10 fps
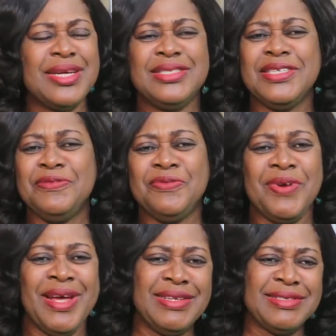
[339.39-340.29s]
They are
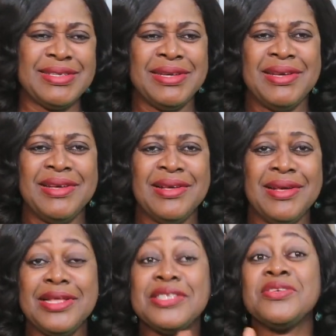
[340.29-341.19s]
different.
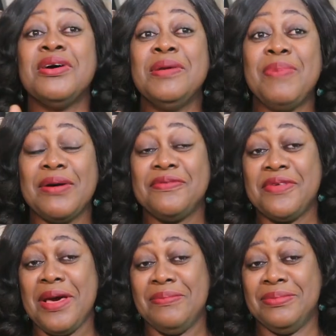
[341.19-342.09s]
It's all
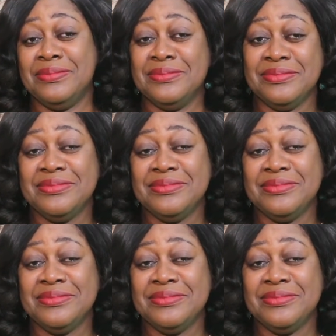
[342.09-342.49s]
about them.